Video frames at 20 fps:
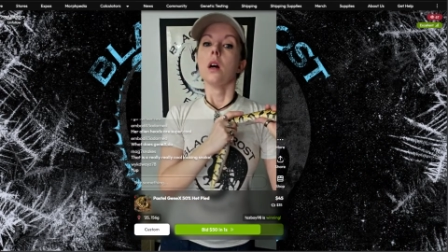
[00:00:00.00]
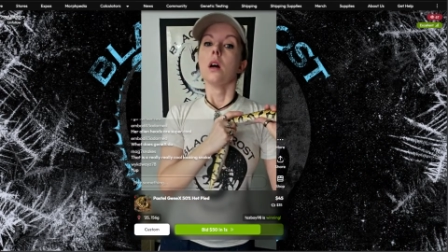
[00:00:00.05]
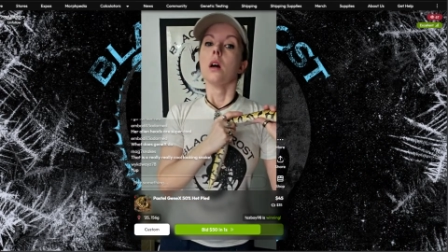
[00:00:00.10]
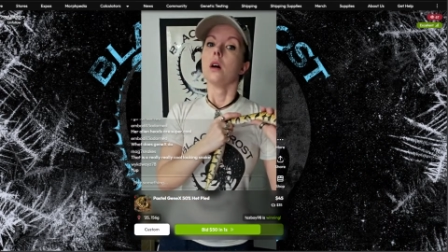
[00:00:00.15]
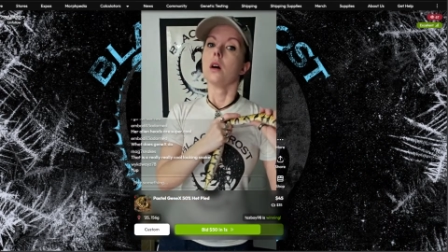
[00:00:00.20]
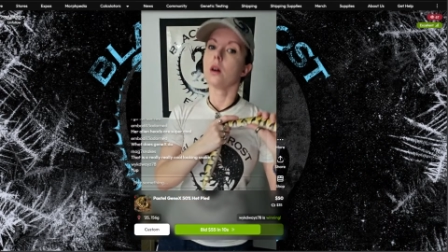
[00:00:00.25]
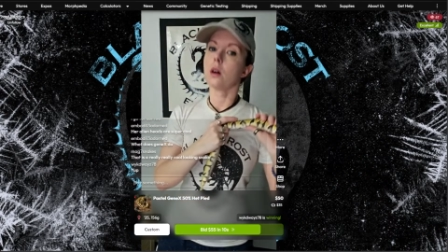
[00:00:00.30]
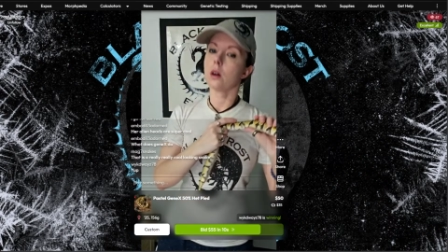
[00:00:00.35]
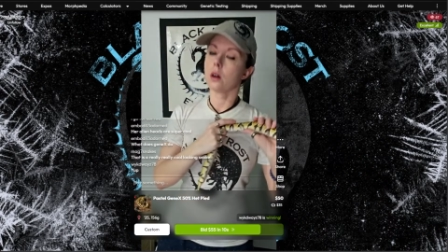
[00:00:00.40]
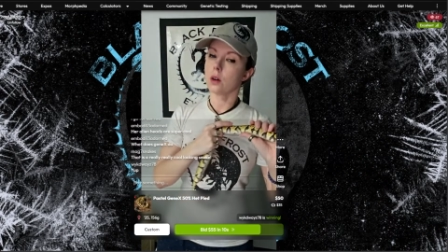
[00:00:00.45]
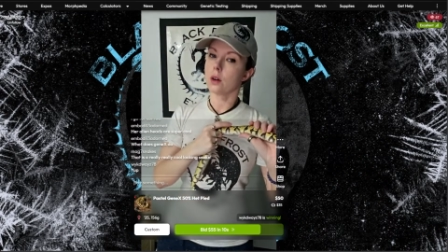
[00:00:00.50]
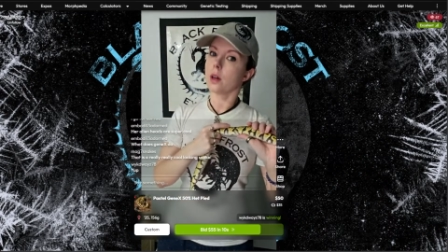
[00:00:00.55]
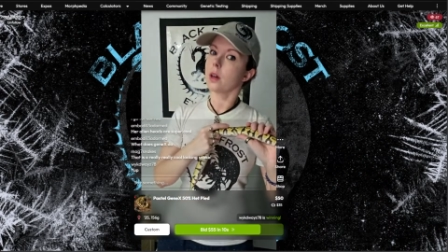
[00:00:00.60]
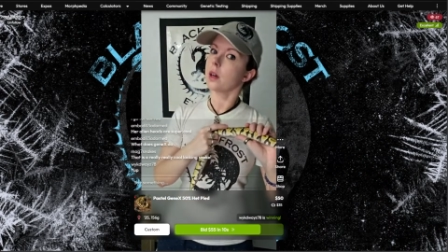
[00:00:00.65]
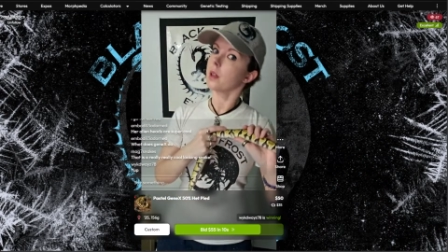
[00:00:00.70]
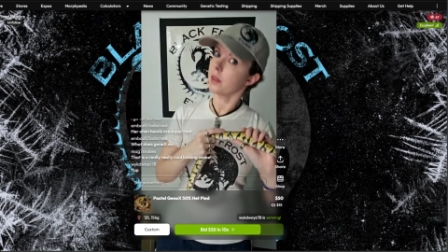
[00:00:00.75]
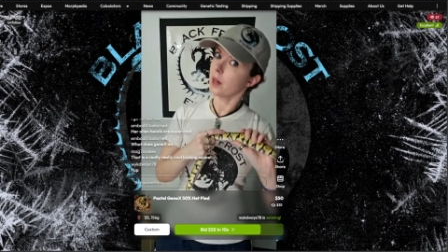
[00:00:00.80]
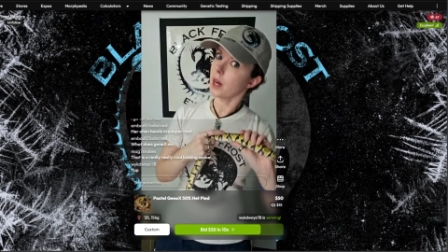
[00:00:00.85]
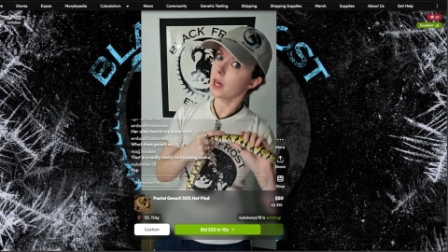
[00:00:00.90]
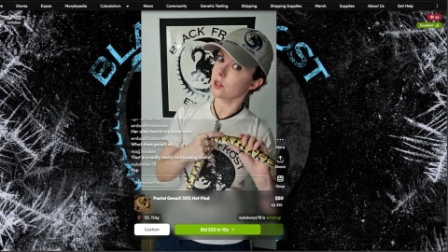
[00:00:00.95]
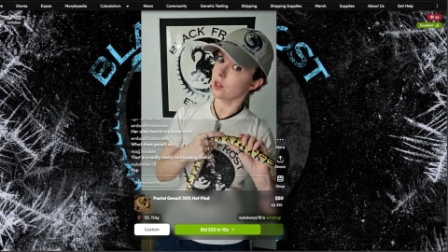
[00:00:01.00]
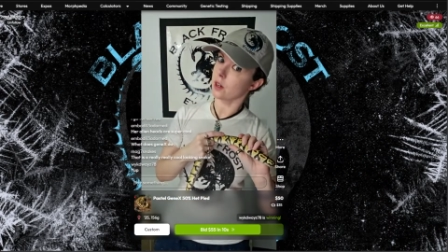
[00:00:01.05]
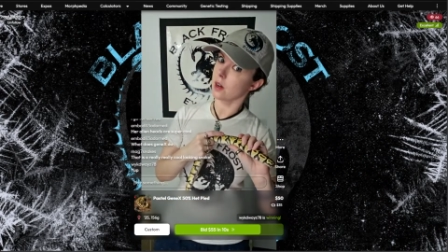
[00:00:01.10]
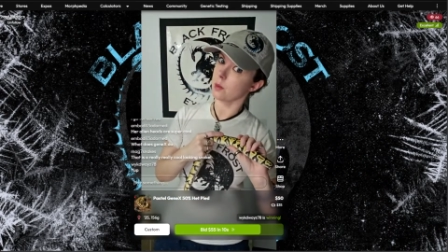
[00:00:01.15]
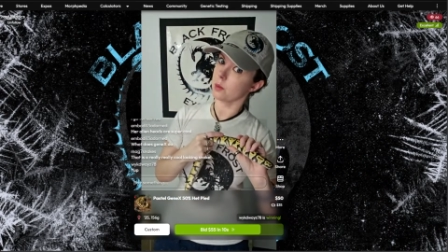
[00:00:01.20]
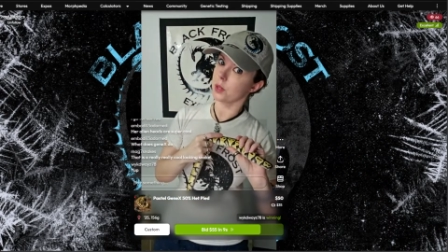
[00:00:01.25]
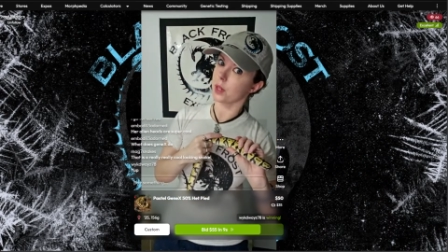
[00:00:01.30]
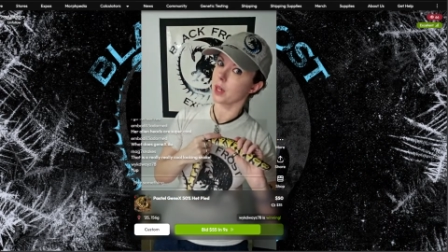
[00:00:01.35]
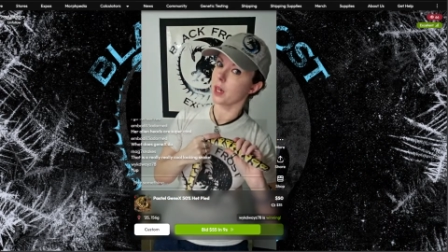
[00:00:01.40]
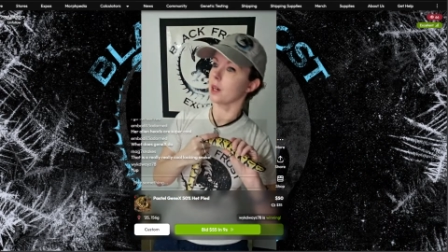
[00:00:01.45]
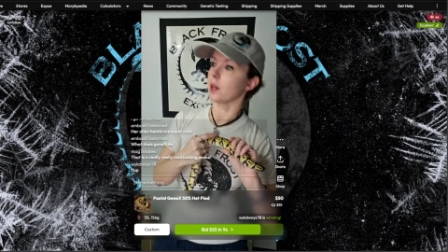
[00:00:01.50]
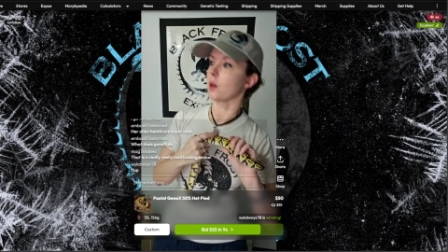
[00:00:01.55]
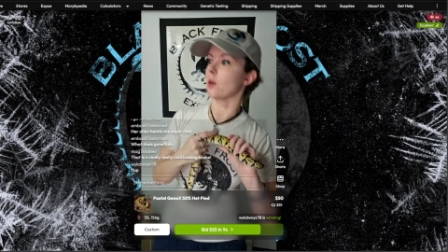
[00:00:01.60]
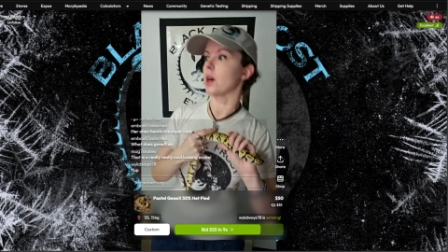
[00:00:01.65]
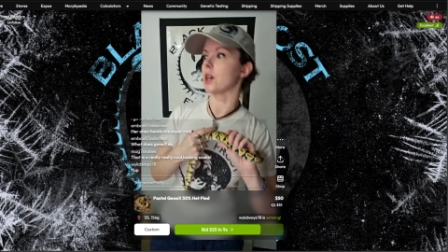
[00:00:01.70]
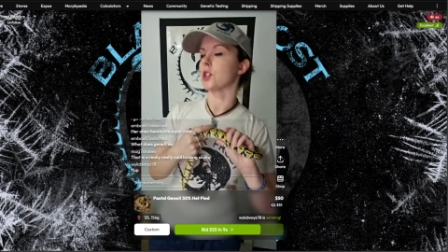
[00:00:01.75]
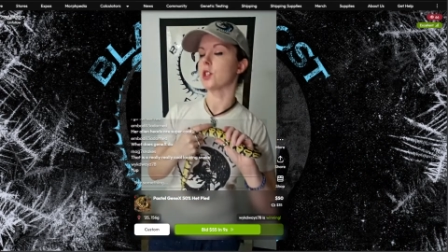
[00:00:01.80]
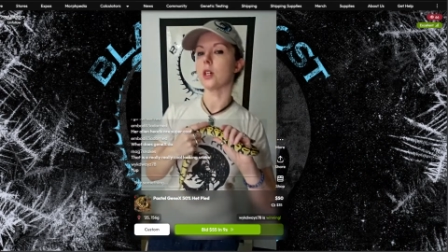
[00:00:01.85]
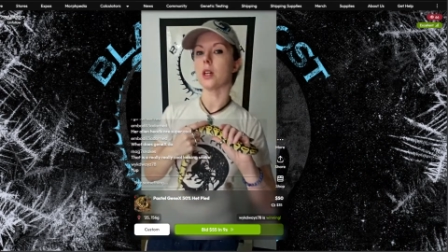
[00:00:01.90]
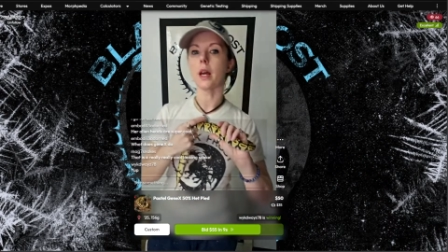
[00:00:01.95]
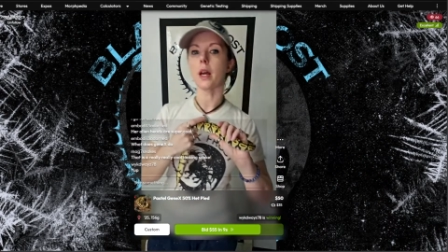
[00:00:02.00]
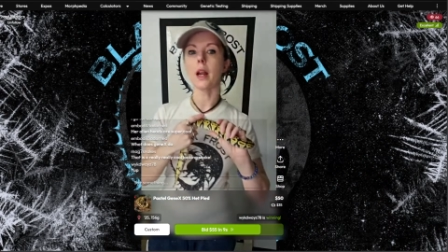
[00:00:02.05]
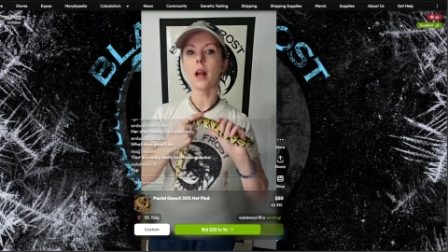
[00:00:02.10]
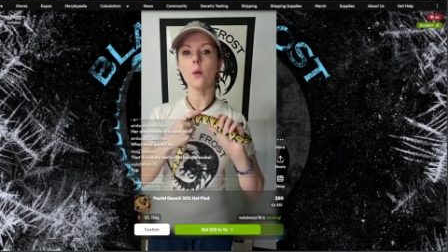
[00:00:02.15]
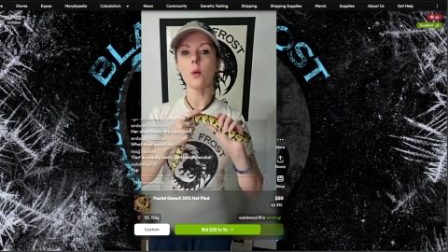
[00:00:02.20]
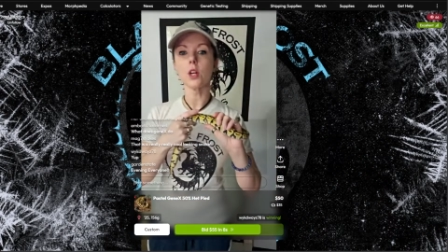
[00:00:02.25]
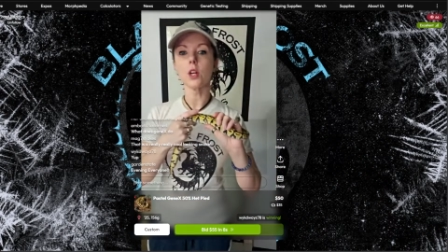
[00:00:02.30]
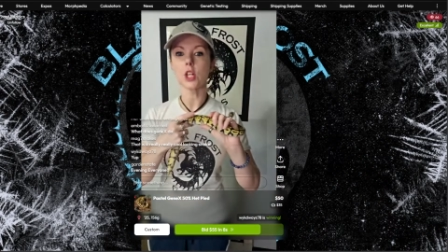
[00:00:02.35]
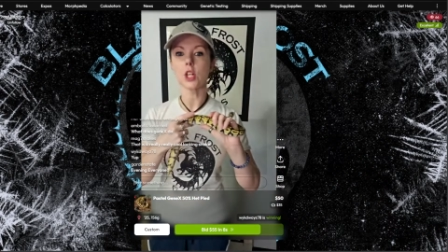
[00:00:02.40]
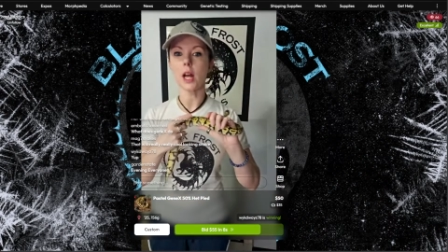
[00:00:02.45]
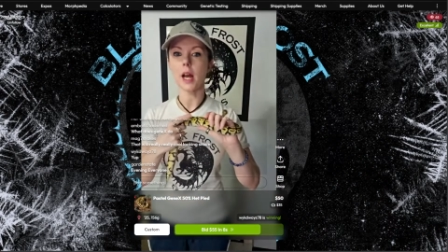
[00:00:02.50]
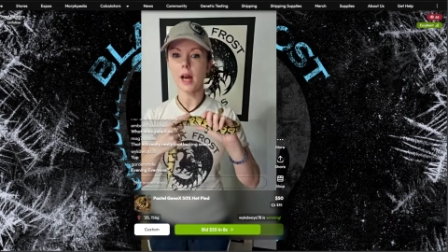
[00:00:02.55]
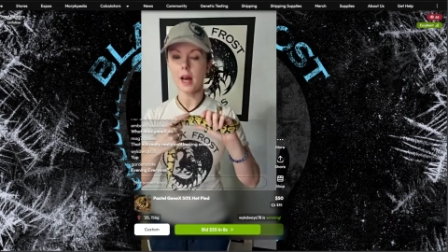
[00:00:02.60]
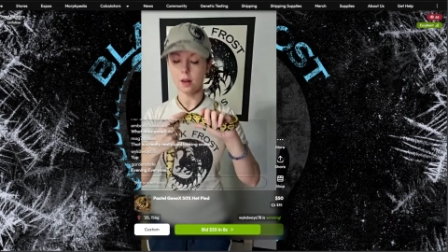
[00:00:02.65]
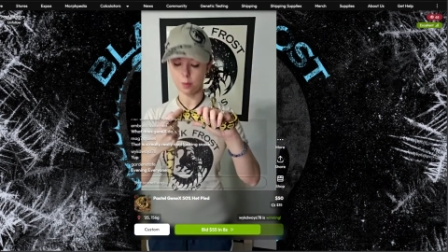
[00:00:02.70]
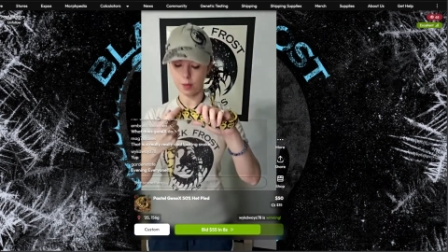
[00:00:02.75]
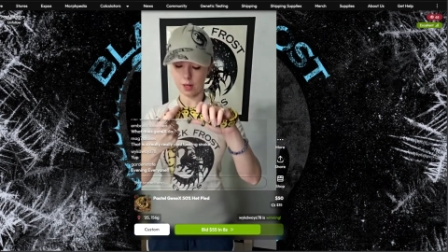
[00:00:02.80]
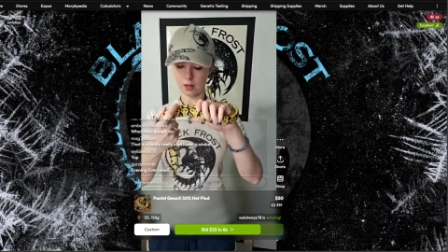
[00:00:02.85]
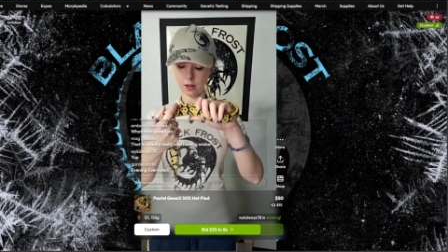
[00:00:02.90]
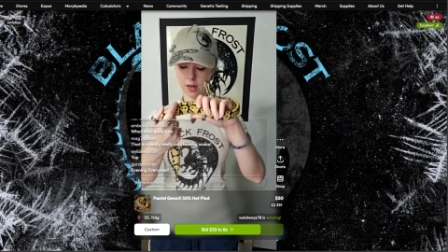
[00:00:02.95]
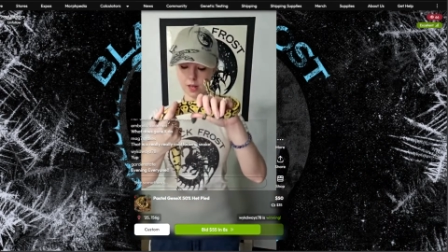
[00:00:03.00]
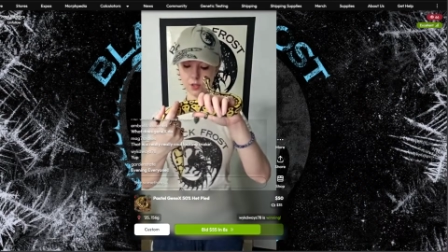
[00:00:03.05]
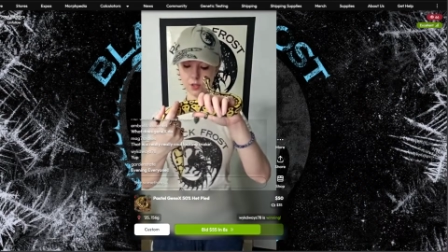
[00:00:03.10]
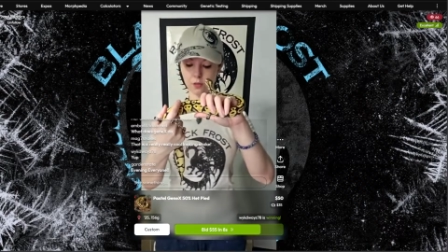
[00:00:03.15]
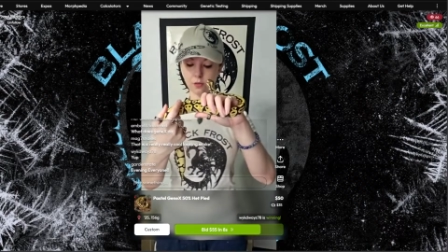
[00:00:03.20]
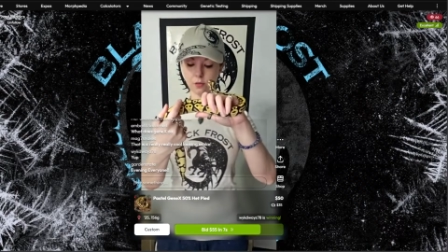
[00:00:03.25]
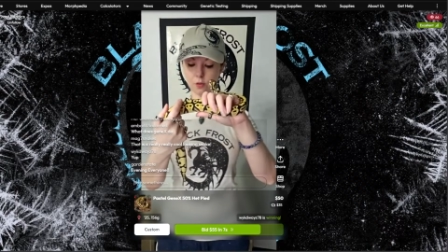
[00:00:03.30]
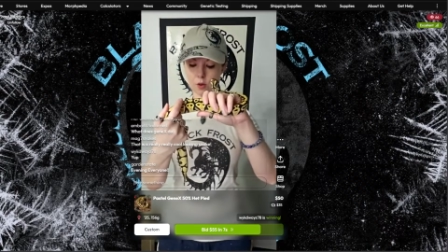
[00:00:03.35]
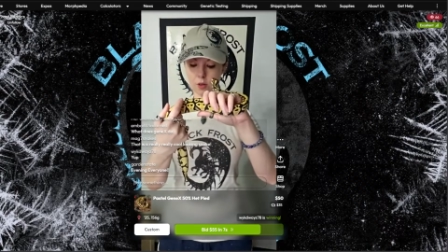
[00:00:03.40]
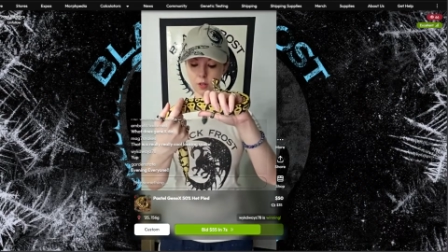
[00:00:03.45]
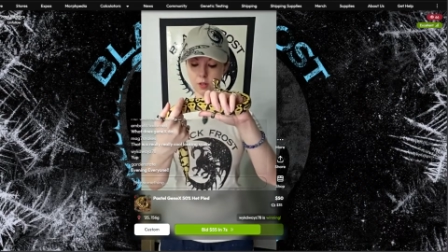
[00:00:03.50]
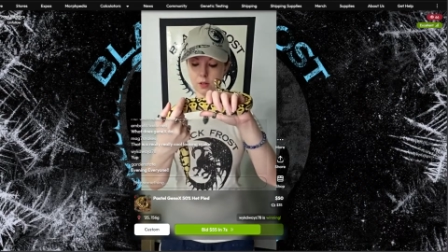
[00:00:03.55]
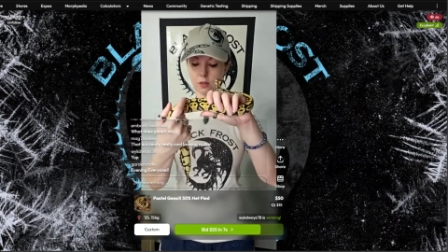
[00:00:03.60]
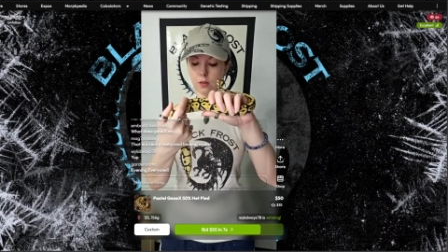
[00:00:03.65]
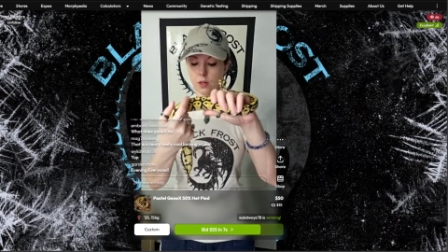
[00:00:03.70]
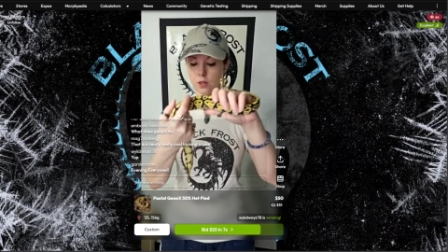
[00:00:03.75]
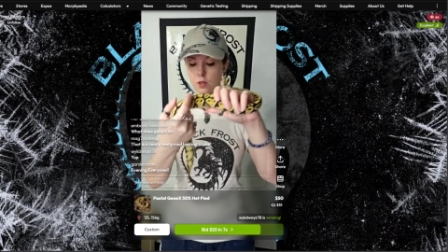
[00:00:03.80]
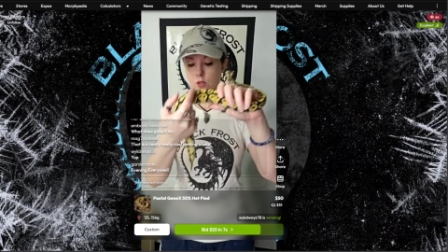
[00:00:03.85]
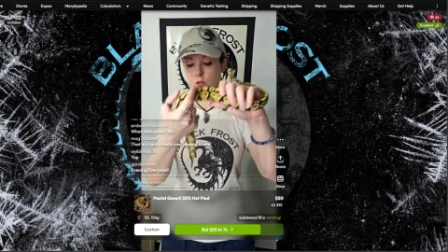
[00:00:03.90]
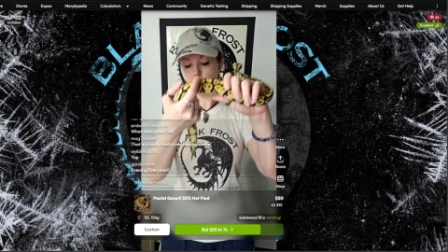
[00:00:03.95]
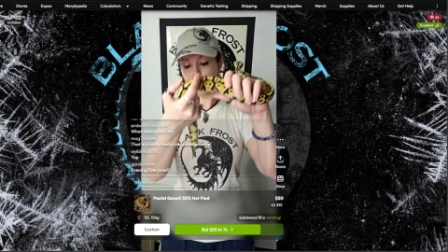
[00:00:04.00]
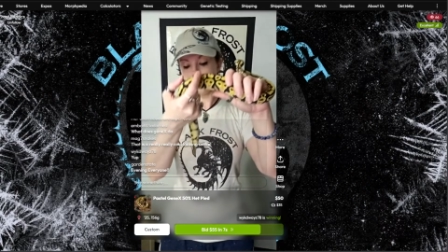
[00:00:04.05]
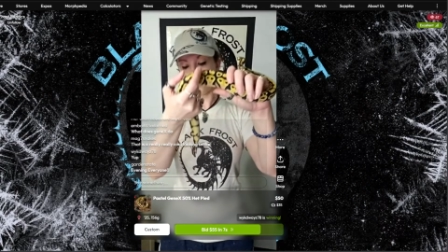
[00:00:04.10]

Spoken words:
Oh, that's a complicated question, and I wish I had a better answer for you. You